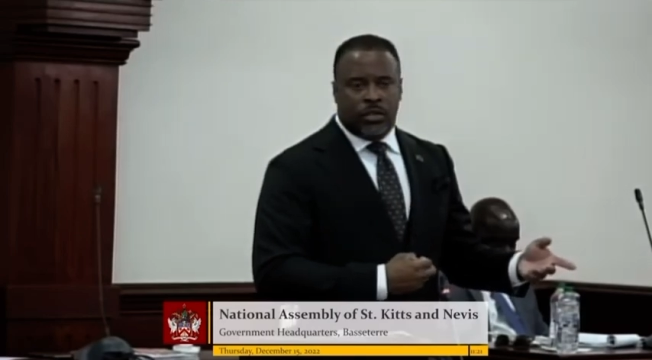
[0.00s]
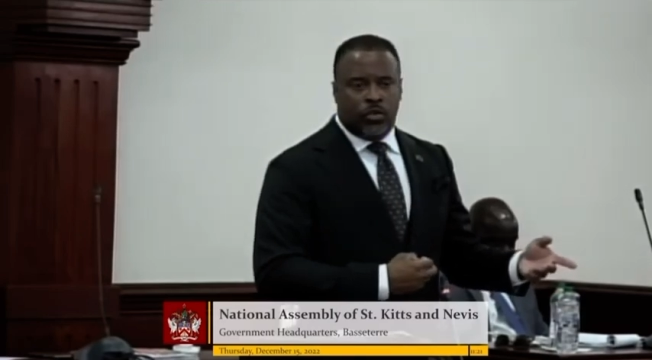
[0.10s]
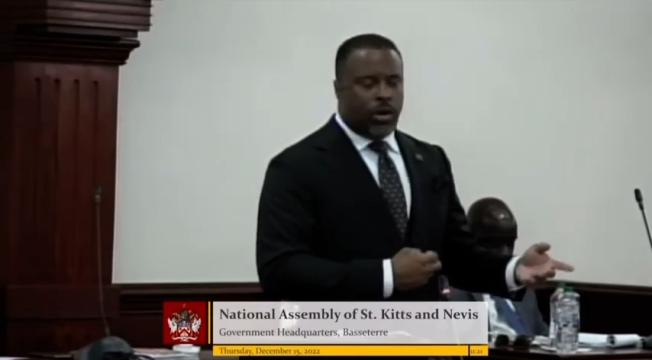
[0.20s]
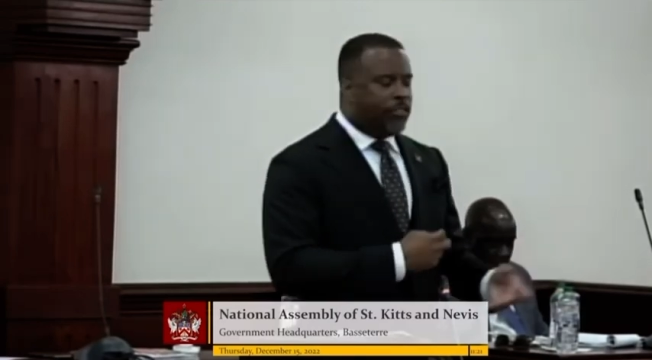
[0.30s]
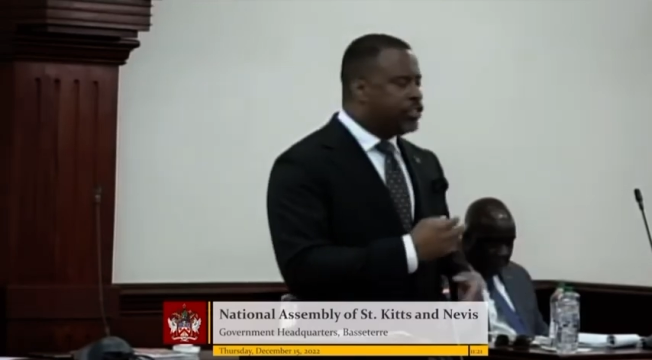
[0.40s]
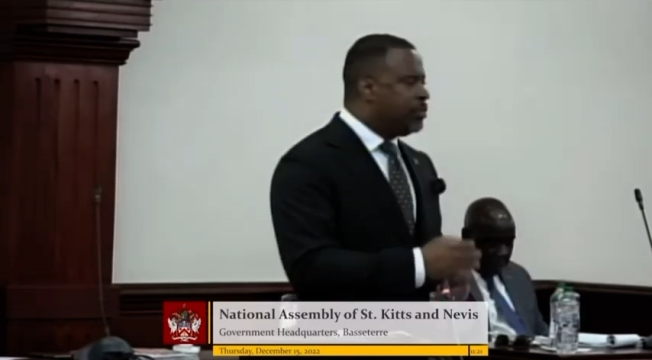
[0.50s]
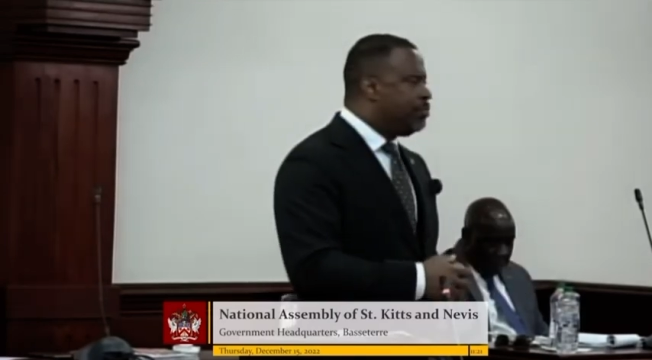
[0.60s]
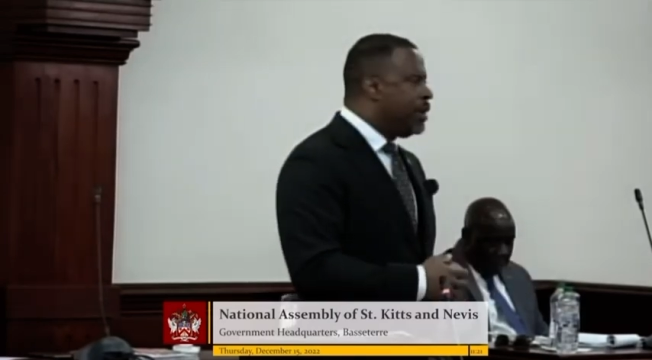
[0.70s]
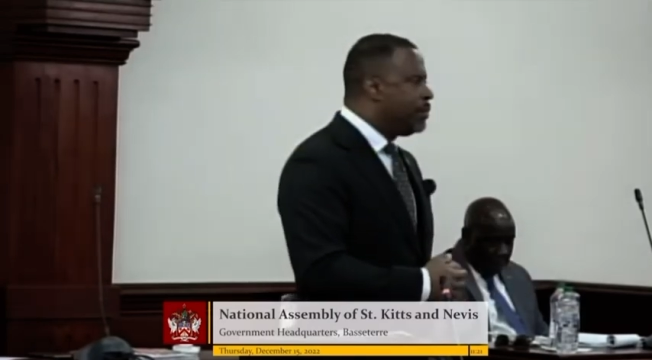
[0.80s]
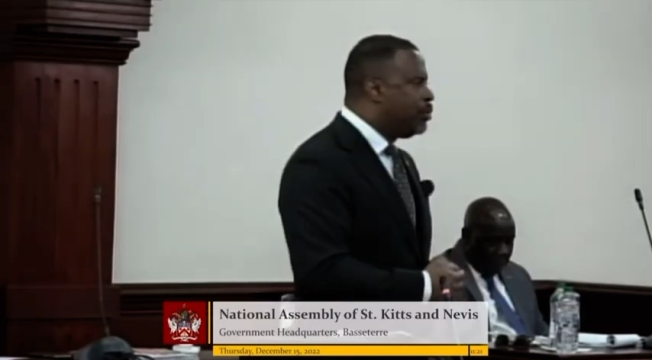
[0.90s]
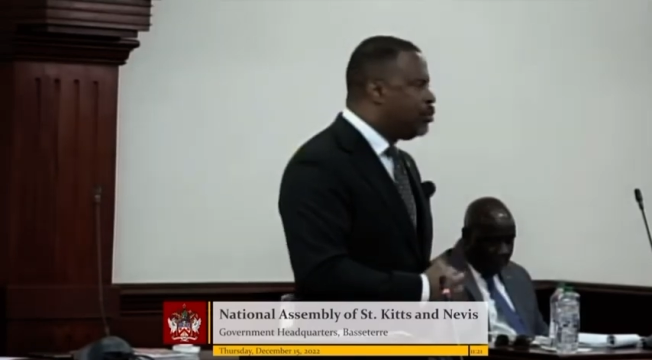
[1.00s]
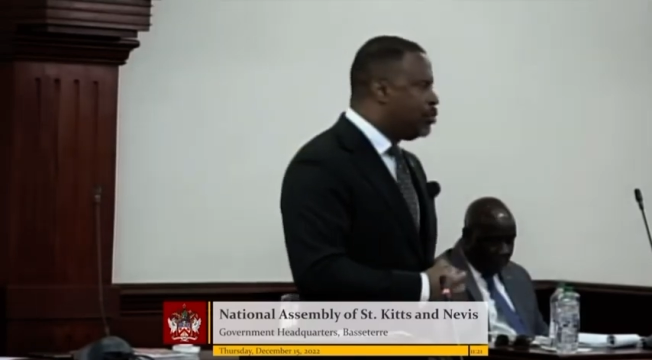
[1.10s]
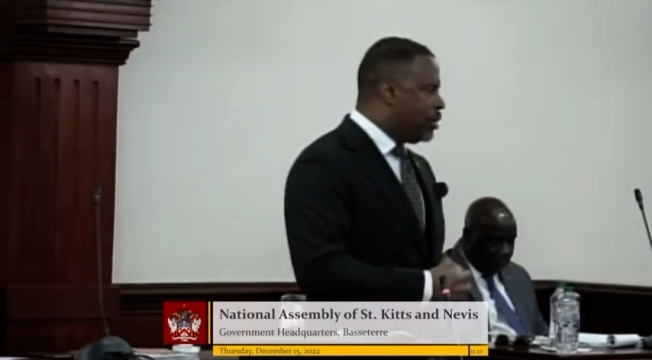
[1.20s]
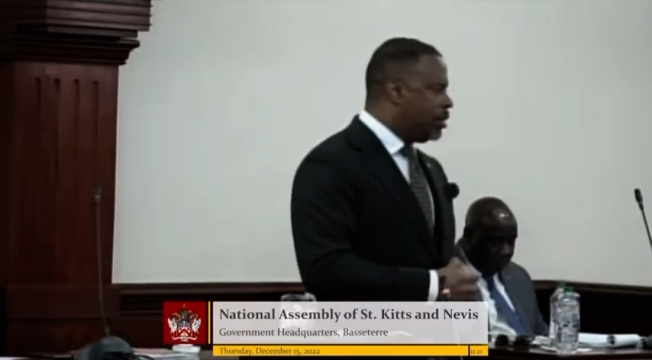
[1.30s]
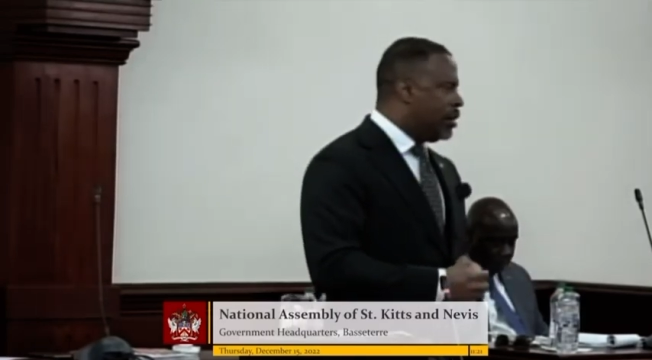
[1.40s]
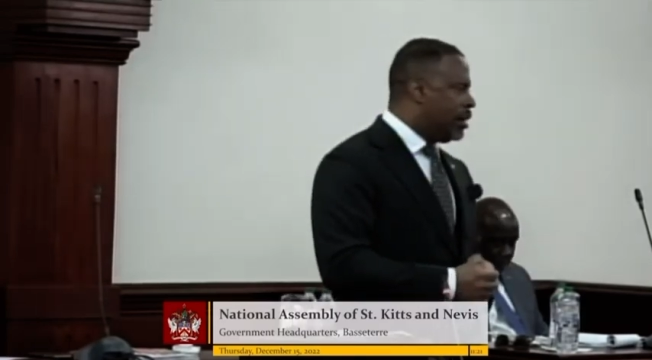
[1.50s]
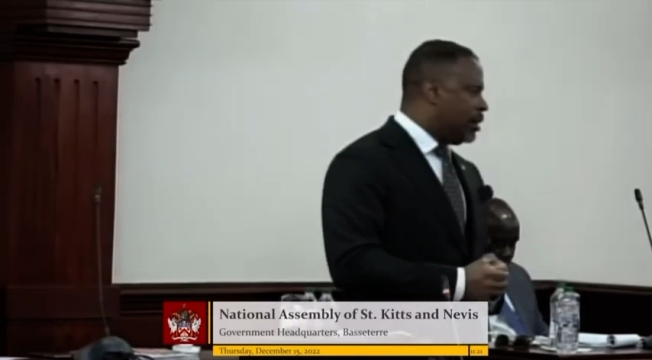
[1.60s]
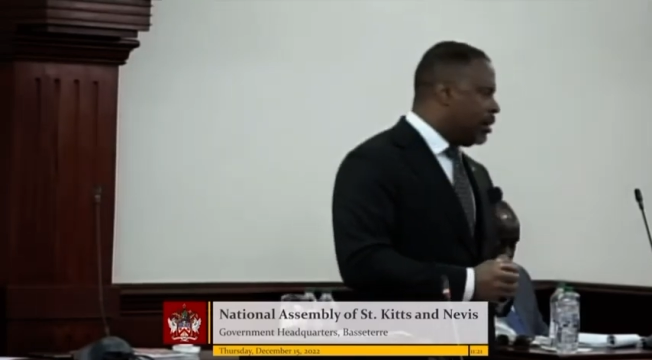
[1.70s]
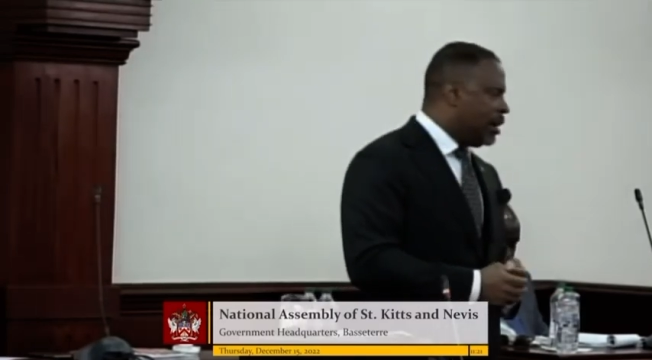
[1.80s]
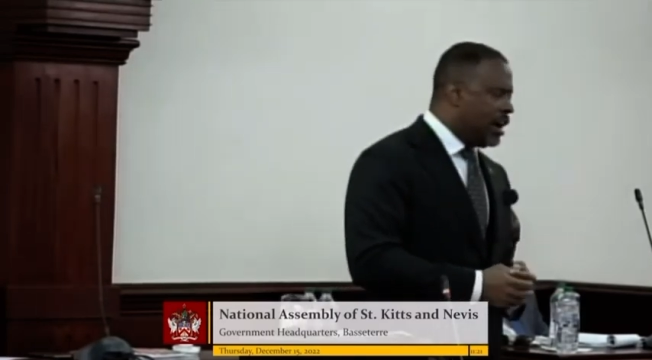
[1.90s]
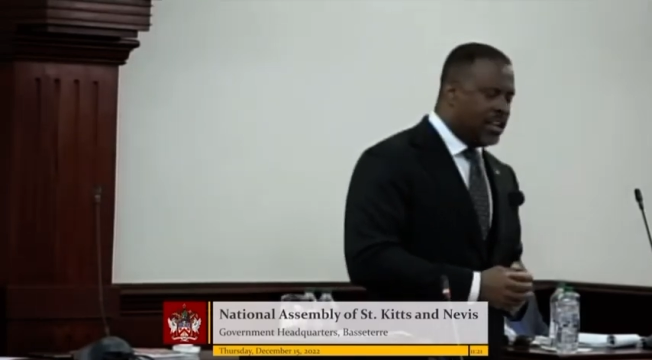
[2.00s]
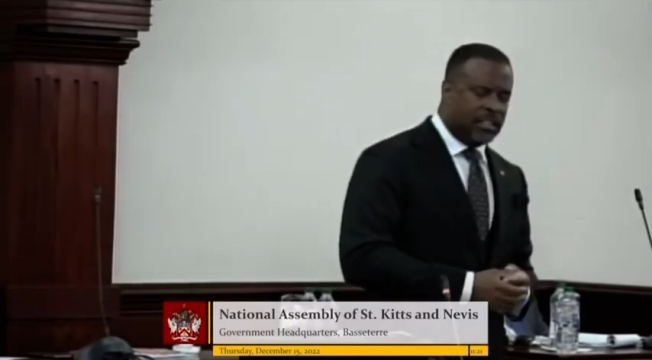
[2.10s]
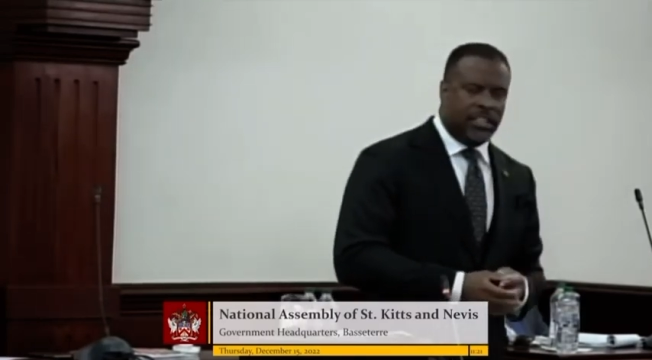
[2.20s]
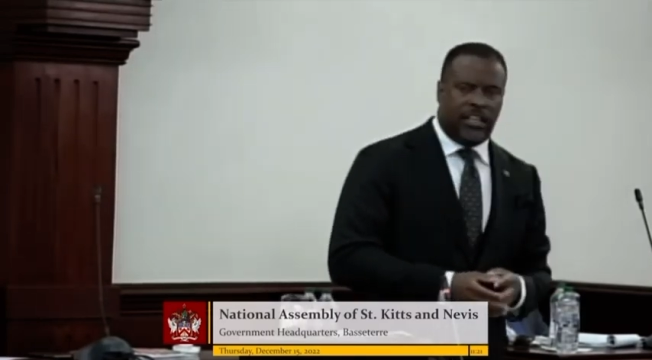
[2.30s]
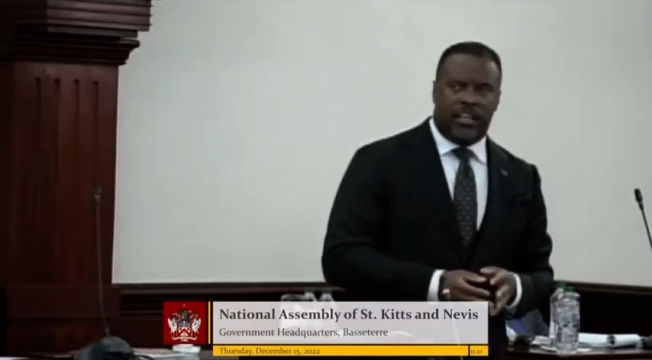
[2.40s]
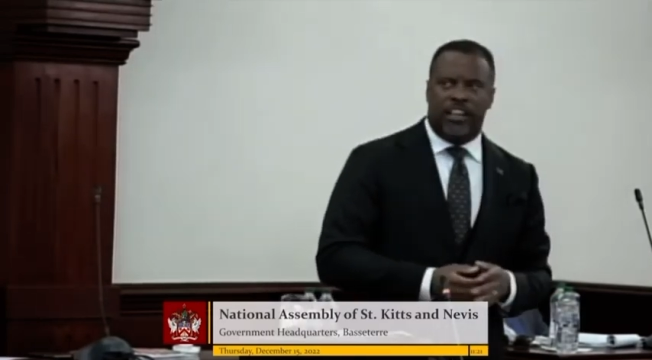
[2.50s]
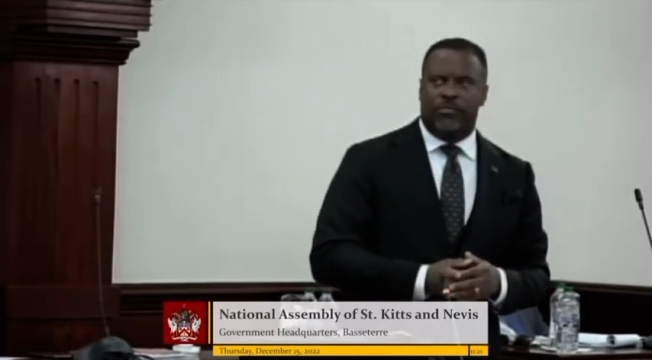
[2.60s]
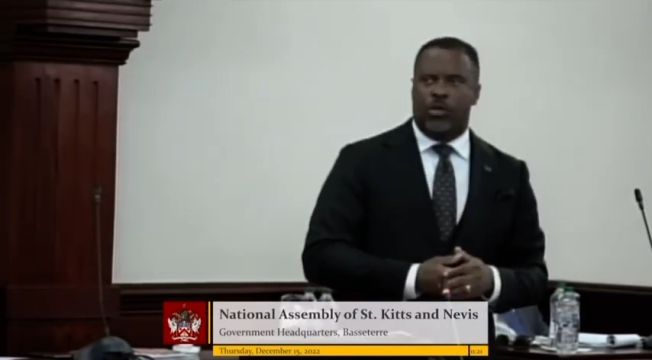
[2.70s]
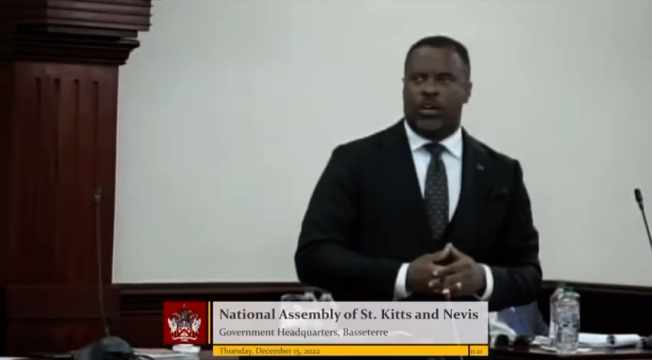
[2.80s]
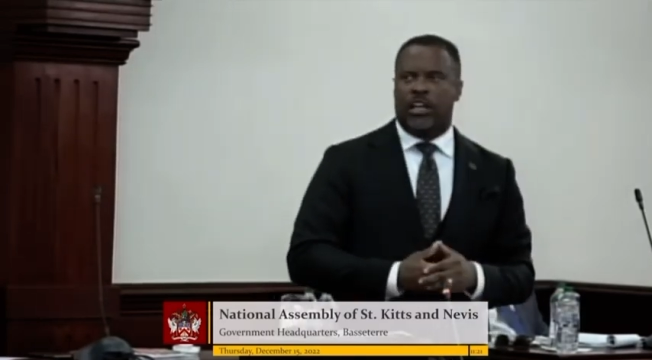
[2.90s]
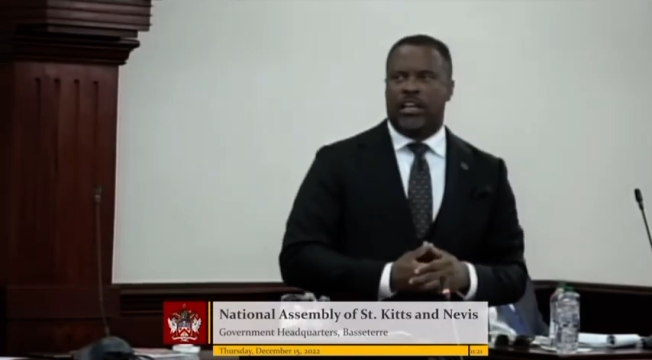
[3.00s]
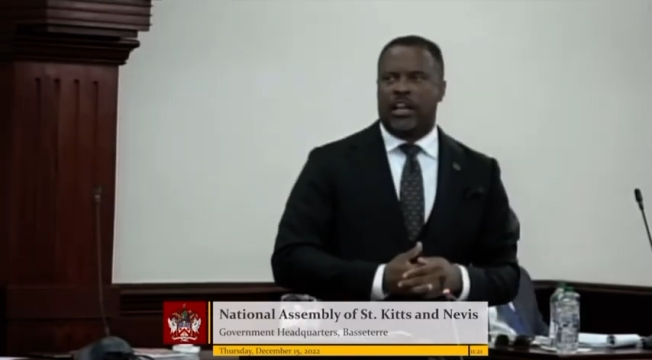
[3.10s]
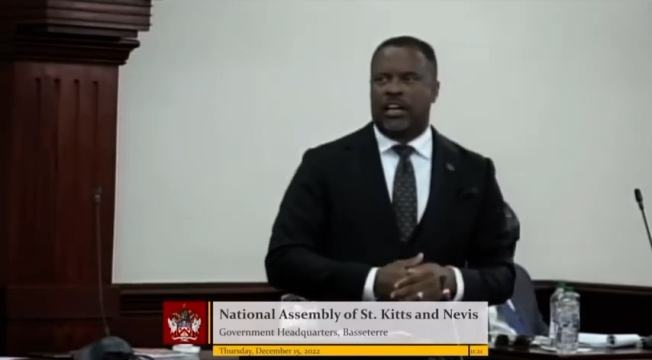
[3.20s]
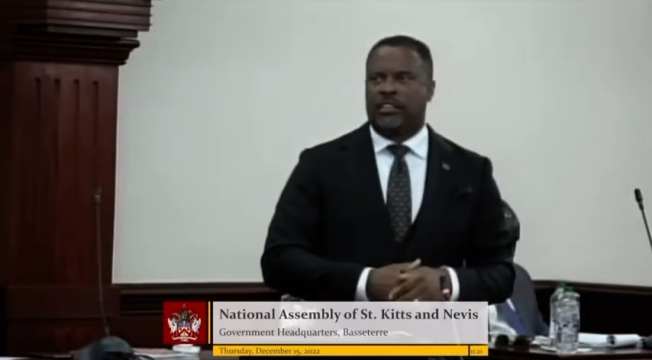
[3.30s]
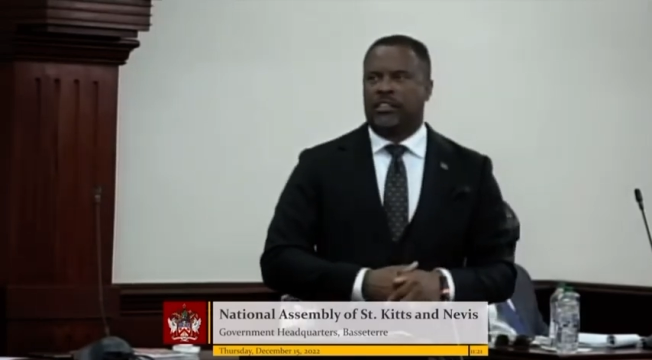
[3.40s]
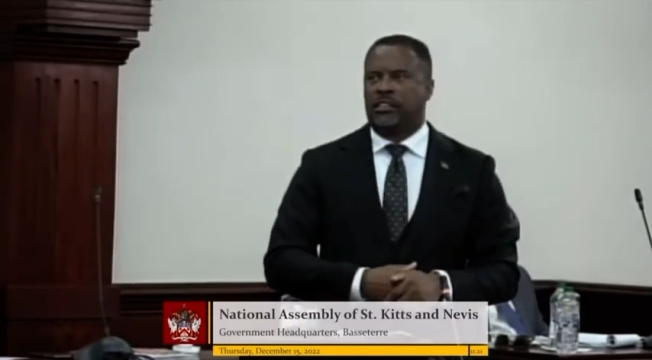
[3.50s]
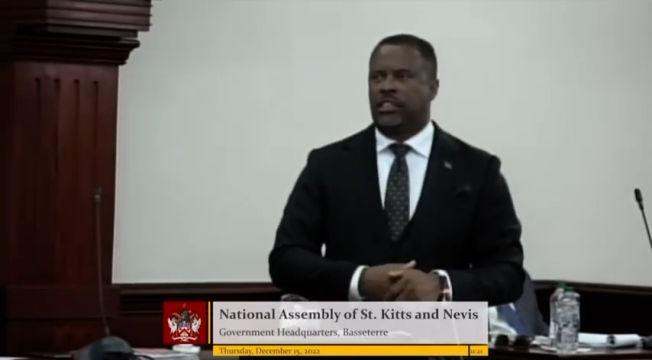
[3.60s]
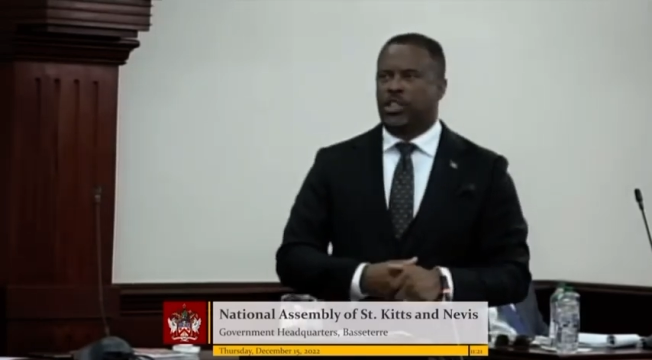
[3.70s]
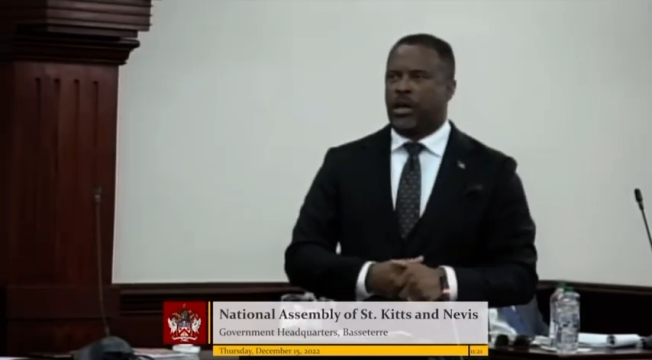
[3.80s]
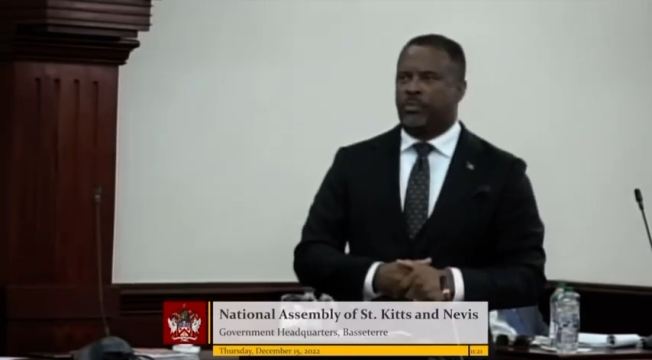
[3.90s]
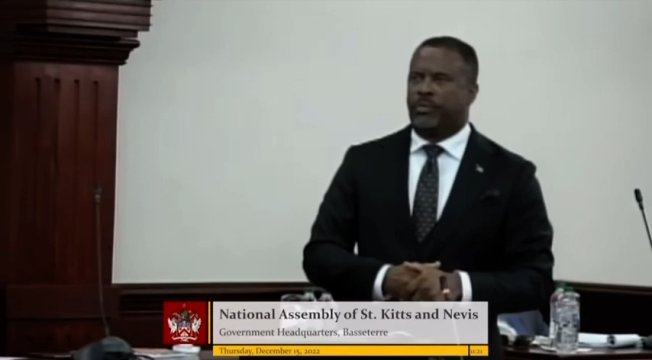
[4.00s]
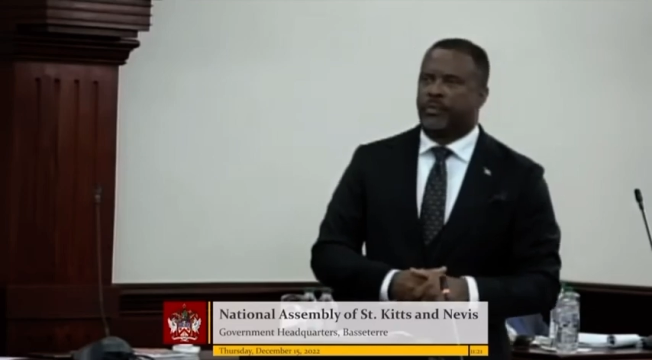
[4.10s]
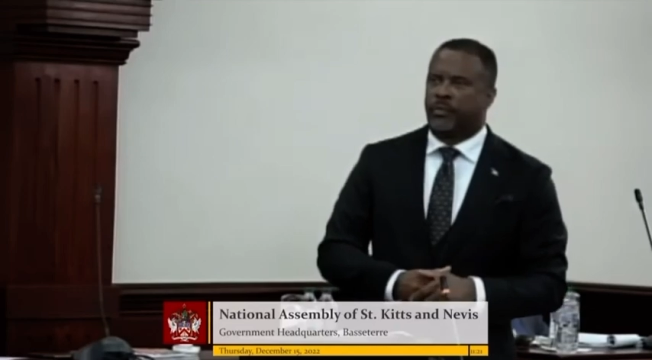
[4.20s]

You have some people who are on sick leave more than they are on the job.